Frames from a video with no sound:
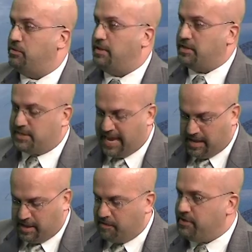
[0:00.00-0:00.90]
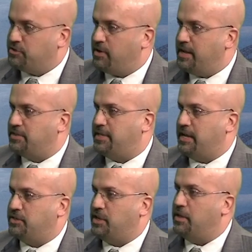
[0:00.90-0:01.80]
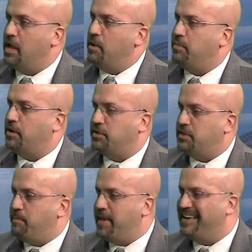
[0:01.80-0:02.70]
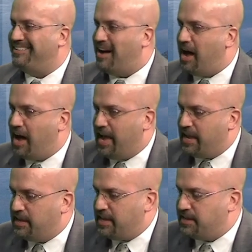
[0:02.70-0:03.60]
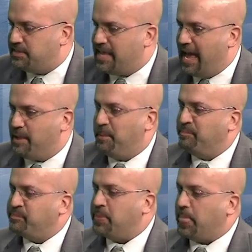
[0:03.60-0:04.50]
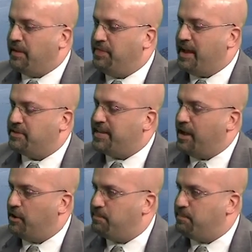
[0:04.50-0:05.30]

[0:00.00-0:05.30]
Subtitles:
this at every train station because the big lie is that they're telling